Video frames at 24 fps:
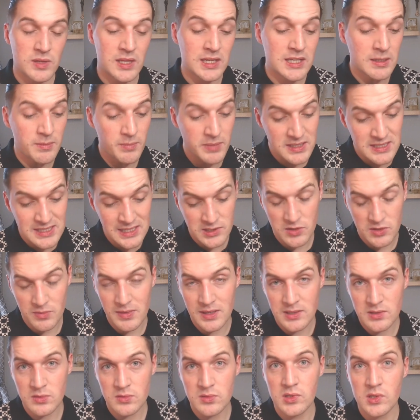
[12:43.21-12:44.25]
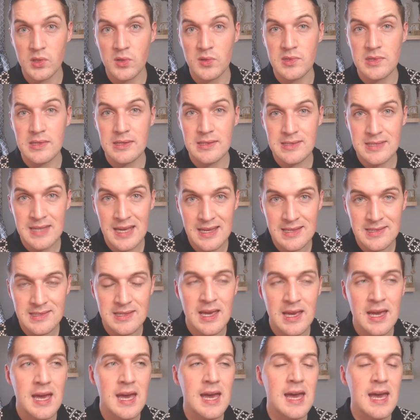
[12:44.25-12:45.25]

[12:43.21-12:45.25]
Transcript: They can be detrimental to your success.